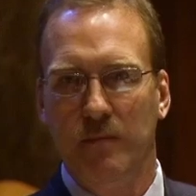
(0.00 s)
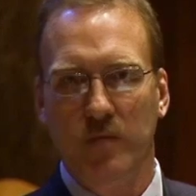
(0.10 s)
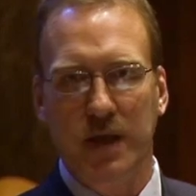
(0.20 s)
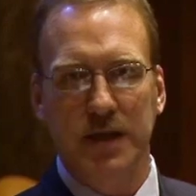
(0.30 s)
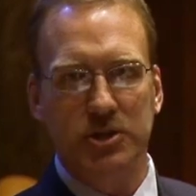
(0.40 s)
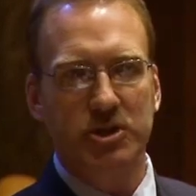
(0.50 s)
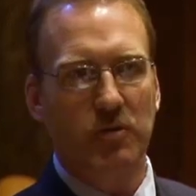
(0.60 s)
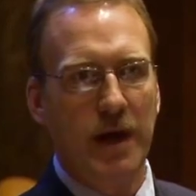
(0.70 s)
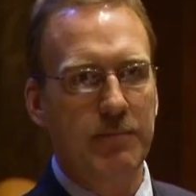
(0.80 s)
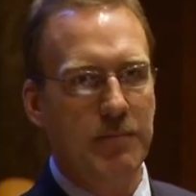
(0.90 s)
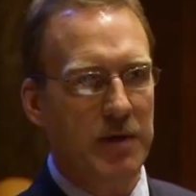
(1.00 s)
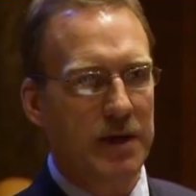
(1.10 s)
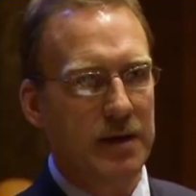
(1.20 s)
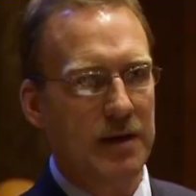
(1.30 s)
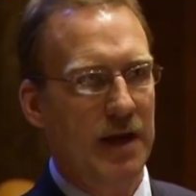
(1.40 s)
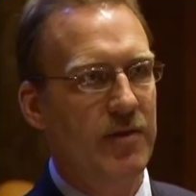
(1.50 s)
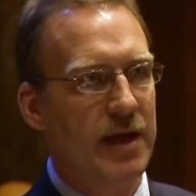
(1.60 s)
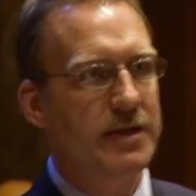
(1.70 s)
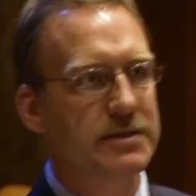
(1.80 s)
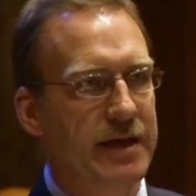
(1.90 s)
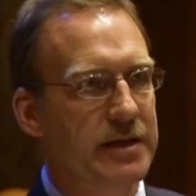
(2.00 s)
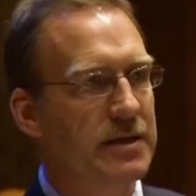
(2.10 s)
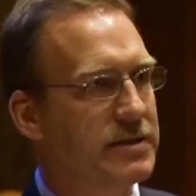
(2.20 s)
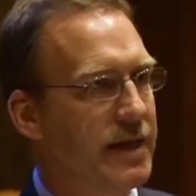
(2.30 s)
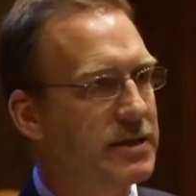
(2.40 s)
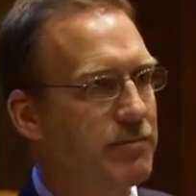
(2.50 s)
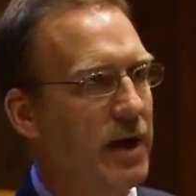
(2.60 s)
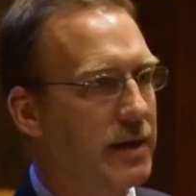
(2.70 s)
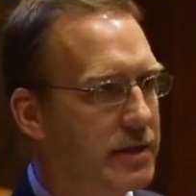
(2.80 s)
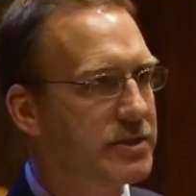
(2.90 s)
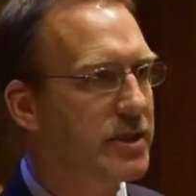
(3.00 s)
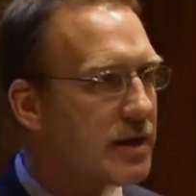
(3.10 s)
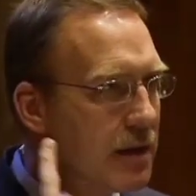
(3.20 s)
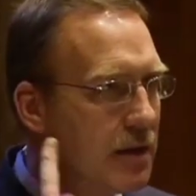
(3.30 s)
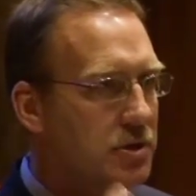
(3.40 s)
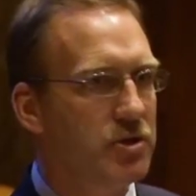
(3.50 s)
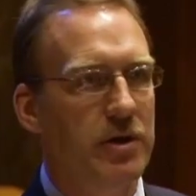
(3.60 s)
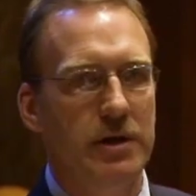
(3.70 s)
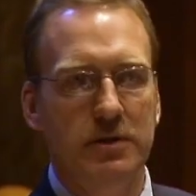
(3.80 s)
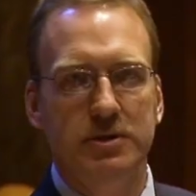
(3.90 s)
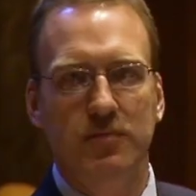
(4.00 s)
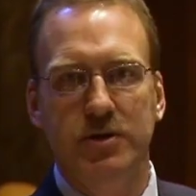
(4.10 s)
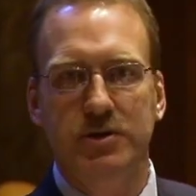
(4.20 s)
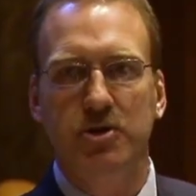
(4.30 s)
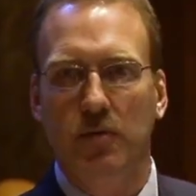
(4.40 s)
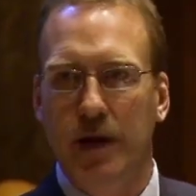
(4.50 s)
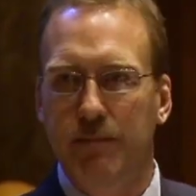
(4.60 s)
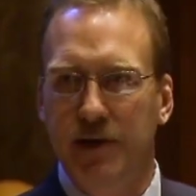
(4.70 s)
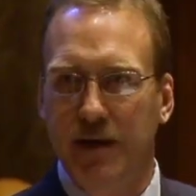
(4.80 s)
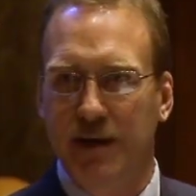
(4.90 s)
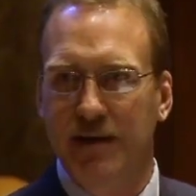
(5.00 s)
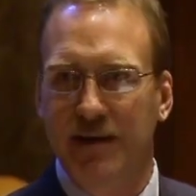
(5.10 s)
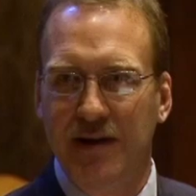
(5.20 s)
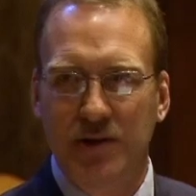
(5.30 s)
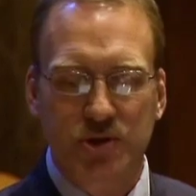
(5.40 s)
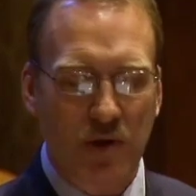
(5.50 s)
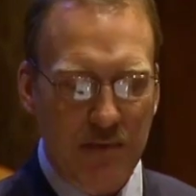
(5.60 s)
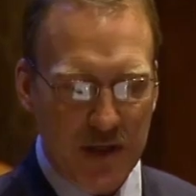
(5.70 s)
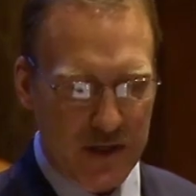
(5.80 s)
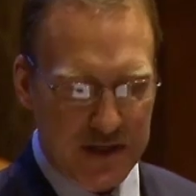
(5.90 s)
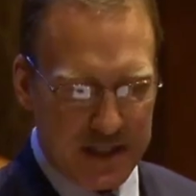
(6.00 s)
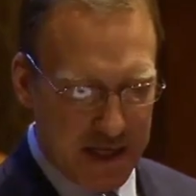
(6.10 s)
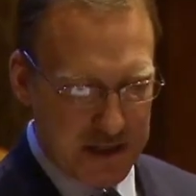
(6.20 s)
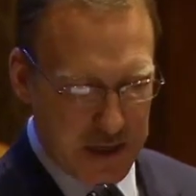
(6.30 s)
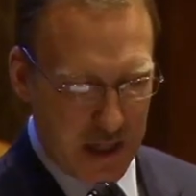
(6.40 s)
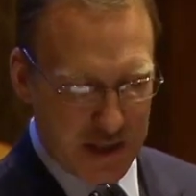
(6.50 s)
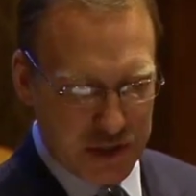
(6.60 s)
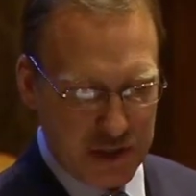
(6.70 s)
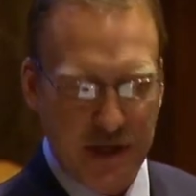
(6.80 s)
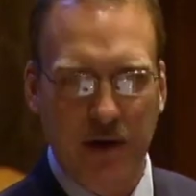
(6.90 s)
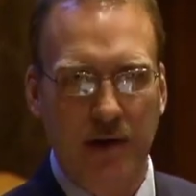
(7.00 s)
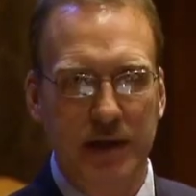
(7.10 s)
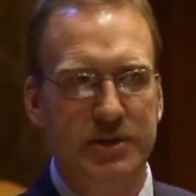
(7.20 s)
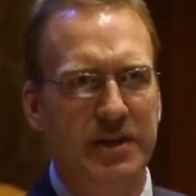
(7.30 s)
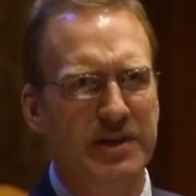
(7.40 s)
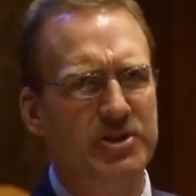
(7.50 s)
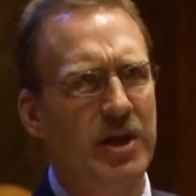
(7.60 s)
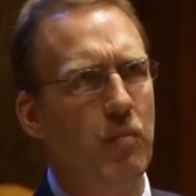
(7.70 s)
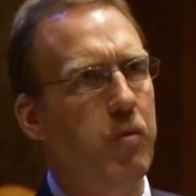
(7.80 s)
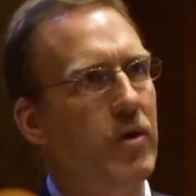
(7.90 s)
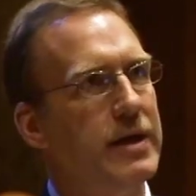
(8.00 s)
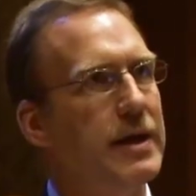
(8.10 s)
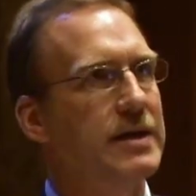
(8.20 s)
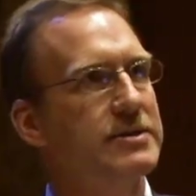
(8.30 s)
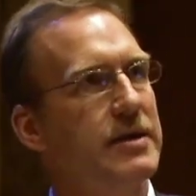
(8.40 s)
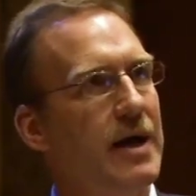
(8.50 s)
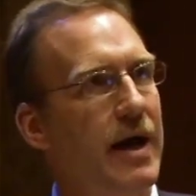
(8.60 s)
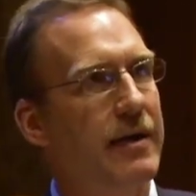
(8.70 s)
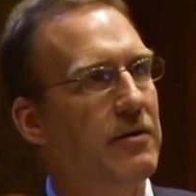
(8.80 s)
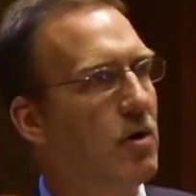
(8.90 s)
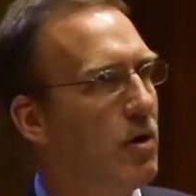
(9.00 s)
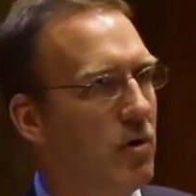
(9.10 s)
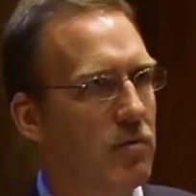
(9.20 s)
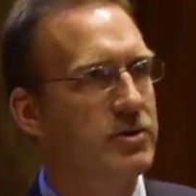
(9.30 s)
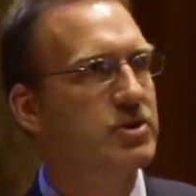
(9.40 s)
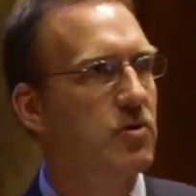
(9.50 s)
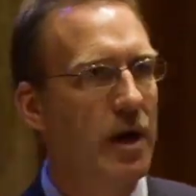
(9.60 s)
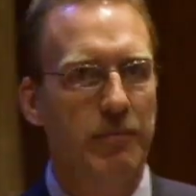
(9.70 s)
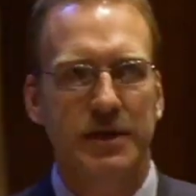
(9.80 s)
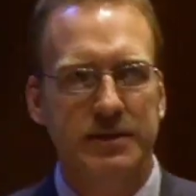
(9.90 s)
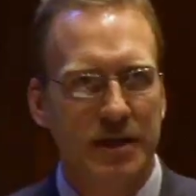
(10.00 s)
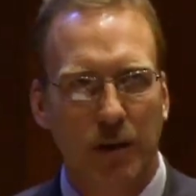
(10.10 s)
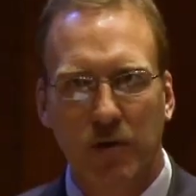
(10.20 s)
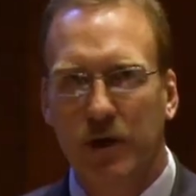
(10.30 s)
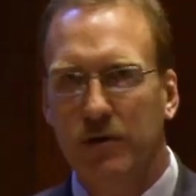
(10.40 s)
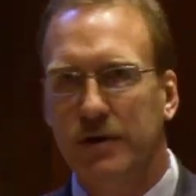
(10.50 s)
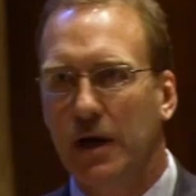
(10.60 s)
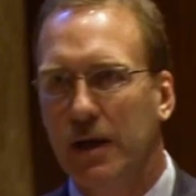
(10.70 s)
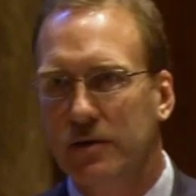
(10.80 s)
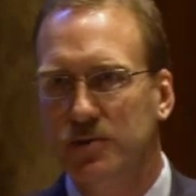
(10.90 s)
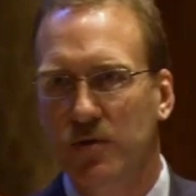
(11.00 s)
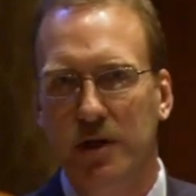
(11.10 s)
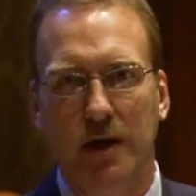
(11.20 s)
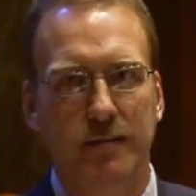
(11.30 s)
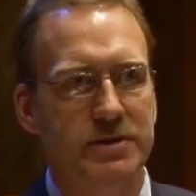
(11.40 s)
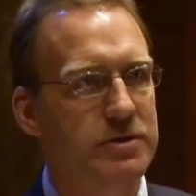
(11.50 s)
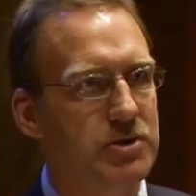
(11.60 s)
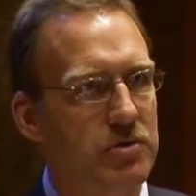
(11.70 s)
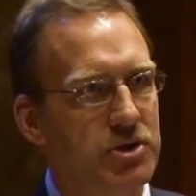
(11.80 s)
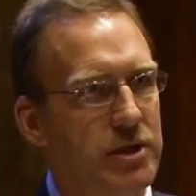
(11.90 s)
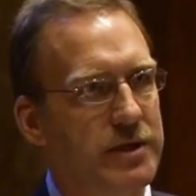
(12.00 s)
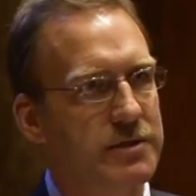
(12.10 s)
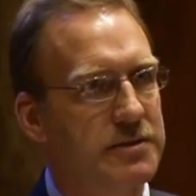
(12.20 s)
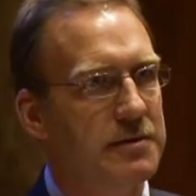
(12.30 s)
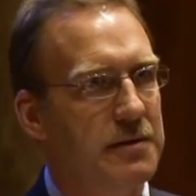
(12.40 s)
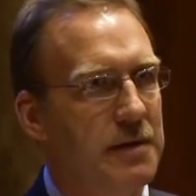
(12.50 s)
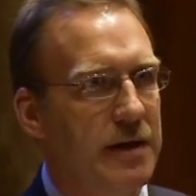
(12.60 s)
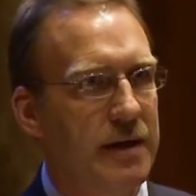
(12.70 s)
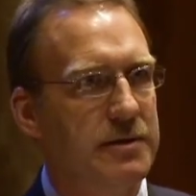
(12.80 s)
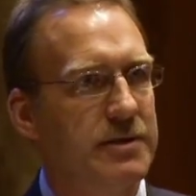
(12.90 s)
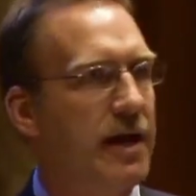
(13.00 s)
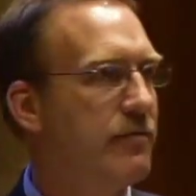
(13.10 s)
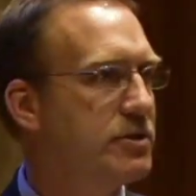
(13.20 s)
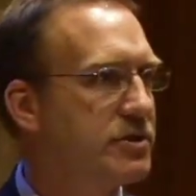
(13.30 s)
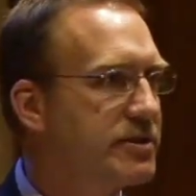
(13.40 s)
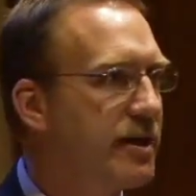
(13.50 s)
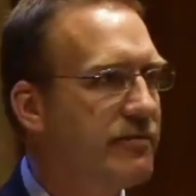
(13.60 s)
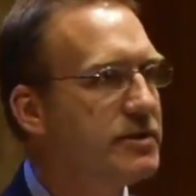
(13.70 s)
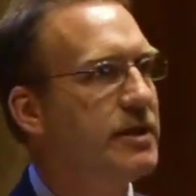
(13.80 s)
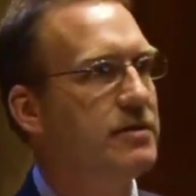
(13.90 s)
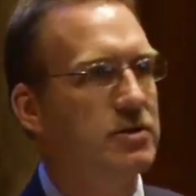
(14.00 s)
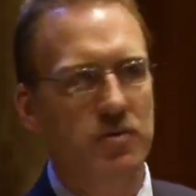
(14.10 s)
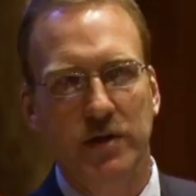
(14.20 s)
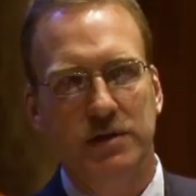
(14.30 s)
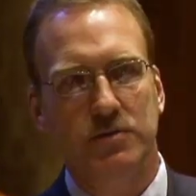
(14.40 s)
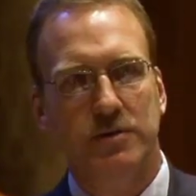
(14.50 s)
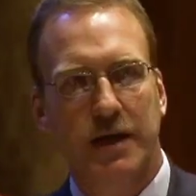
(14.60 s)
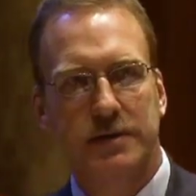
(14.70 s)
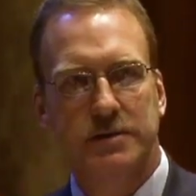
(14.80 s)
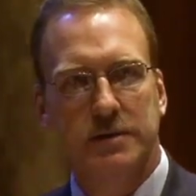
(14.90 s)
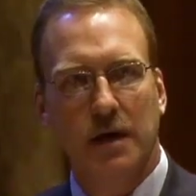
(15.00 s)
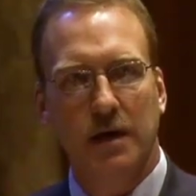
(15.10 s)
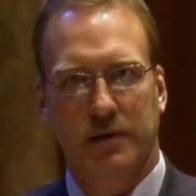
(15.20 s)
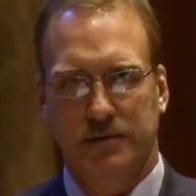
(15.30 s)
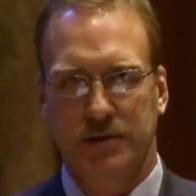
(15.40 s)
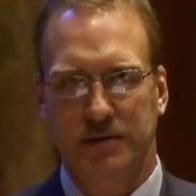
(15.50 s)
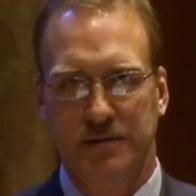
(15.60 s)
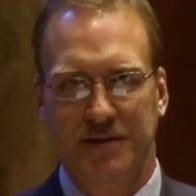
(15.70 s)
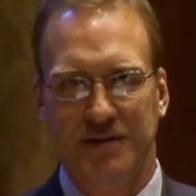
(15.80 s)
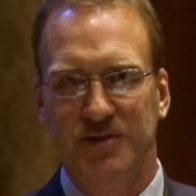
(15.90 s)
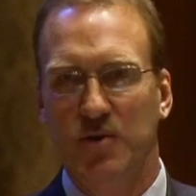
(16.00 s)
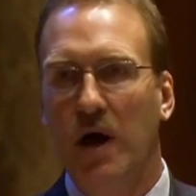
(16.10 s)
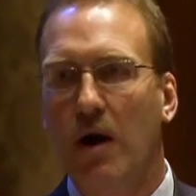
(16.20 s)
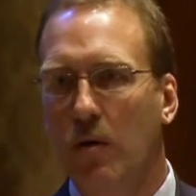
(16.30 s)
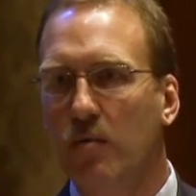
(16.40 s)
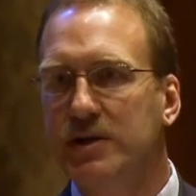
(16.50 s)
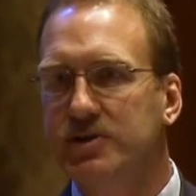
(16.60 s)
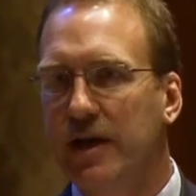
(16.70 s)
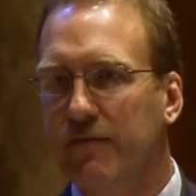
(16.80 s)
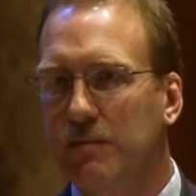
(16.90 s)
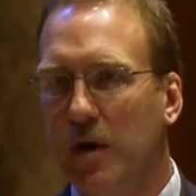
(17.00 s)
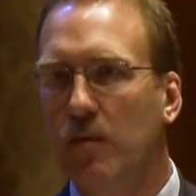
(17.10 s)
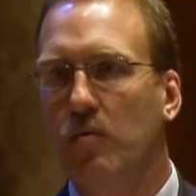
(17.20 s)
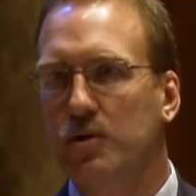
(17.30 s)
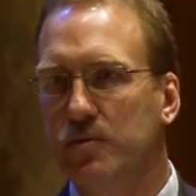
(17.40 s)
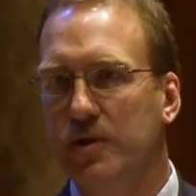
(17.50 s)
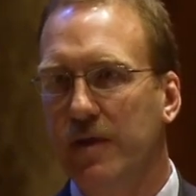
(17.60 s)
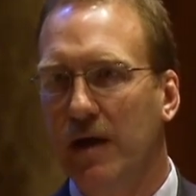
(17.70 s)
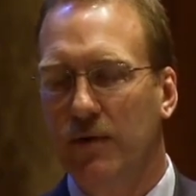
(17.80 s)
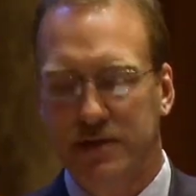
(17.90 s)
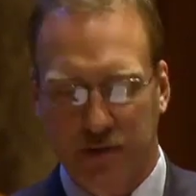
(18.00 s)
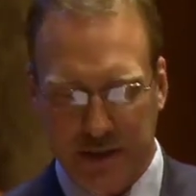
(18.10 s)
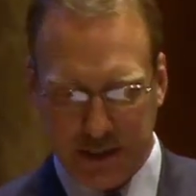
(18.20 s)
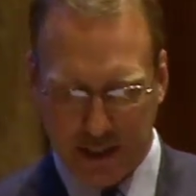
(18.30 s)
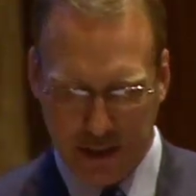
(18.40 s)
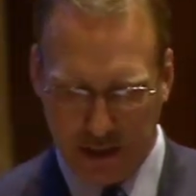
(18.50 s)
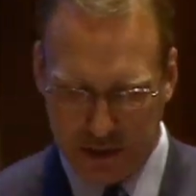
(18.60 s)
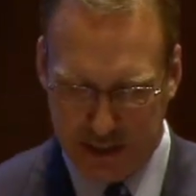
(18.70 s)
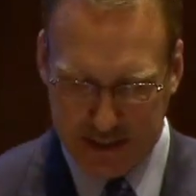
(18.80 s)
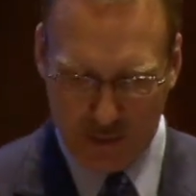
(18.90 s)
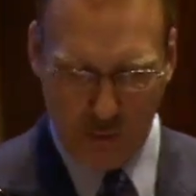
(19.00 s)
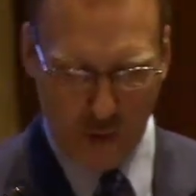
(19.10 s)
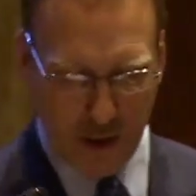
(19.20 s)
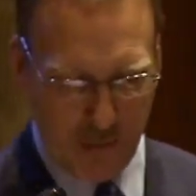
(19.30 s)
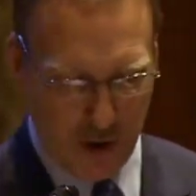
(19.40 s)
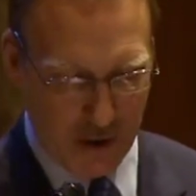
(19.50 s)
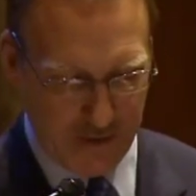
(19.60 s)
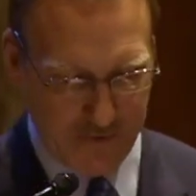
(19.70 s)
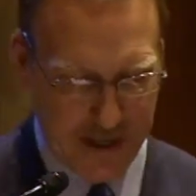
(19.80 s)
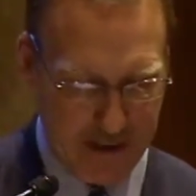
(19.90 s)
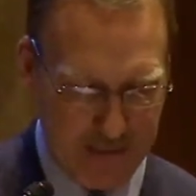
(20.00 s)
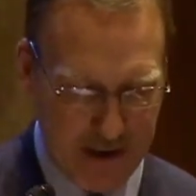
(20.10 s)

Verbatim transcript: They can just grab the pin and they can take the test by listening to their ears with the scribe pin. So I'm at the technology there is that you're saying, boy, it costs a lot. Well, the scribe pin's a couple hundred dollars. Well, you know how much an associate is? It's average is seventeen thousand to twenty-two thousand dollars. So how are we saving money? We're doing it that way. So the technology, that's one part of that.